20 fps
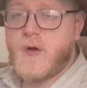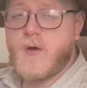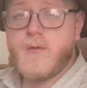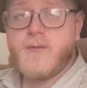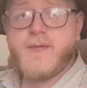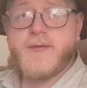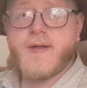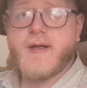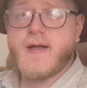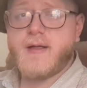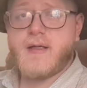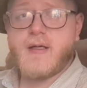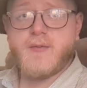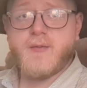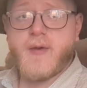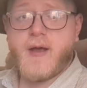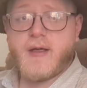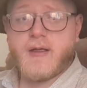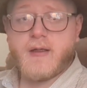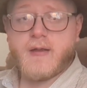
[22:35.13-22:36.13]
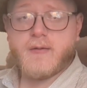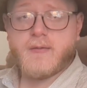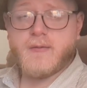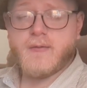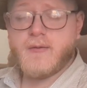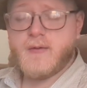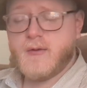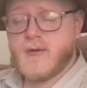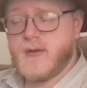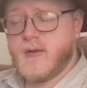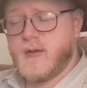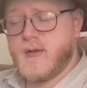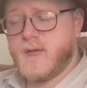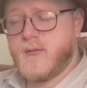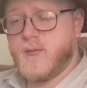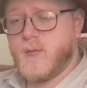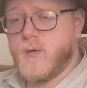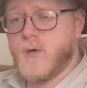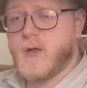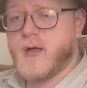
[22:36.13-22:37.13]
Hopefully I keep making
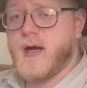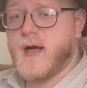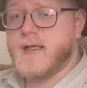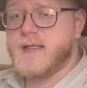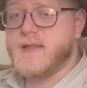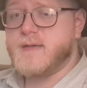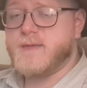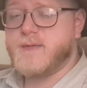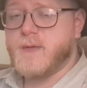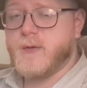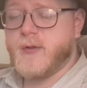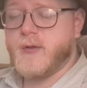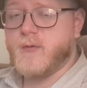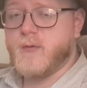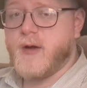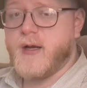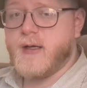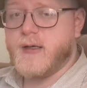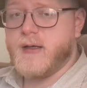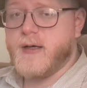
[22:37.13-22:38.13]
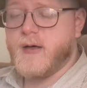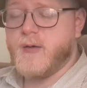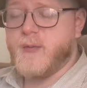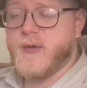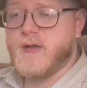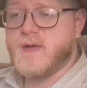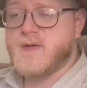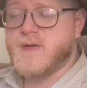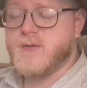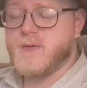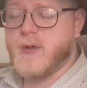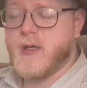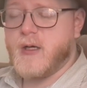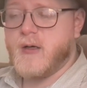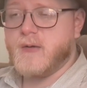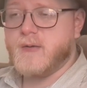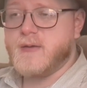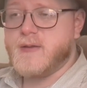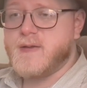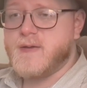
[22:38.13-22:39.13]
more content for you right now based
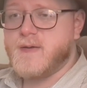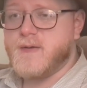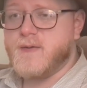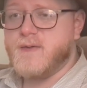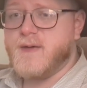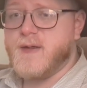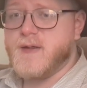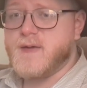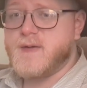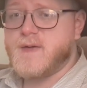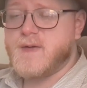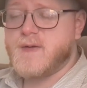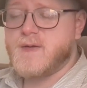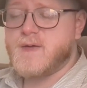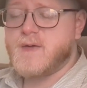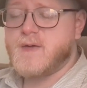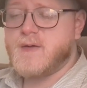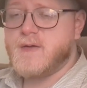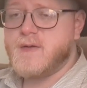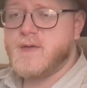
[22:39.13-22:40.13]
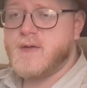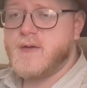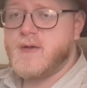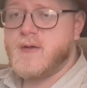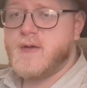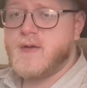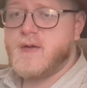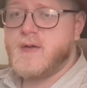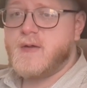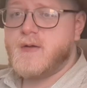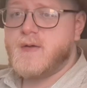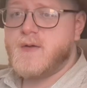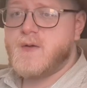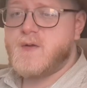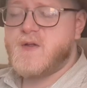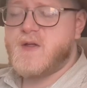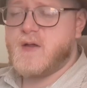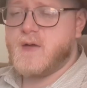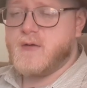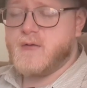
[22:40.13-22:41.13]
around this
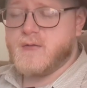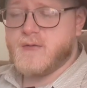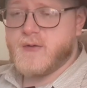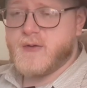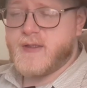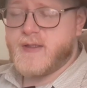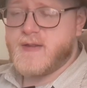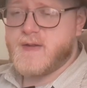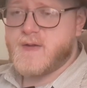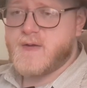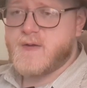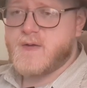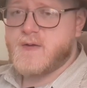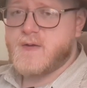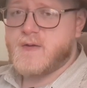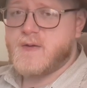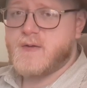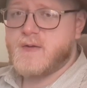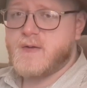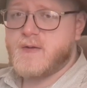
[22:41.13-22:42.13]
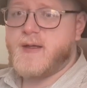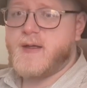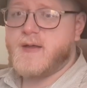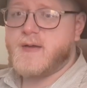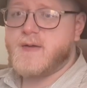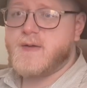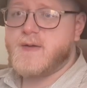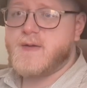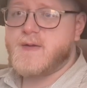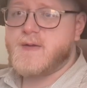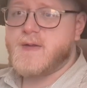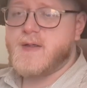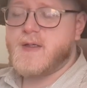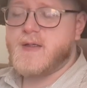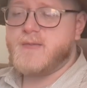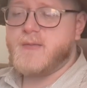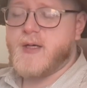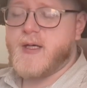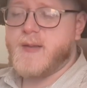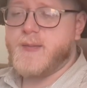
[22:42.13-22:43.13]
single release. Things
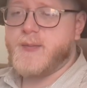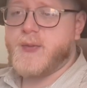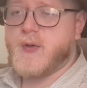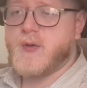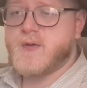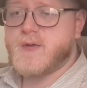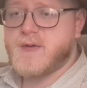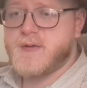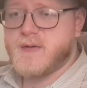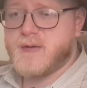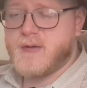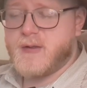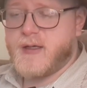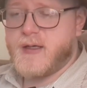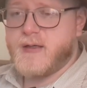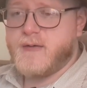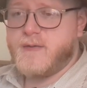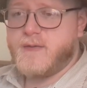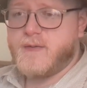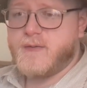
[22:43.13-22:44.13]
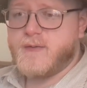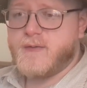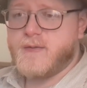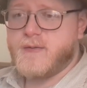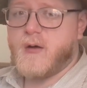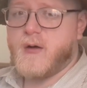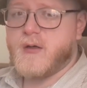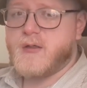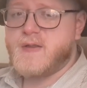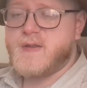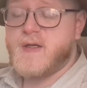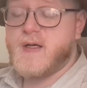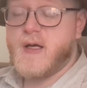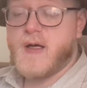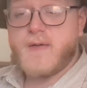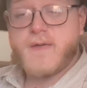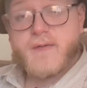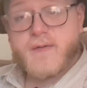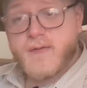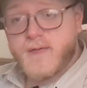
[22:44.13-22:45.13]
in my personal life are
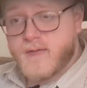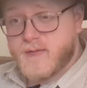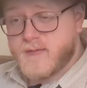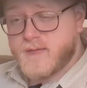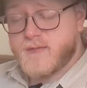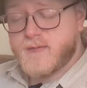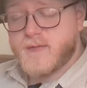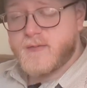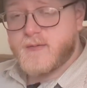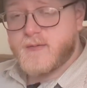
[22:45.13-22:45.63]
tough.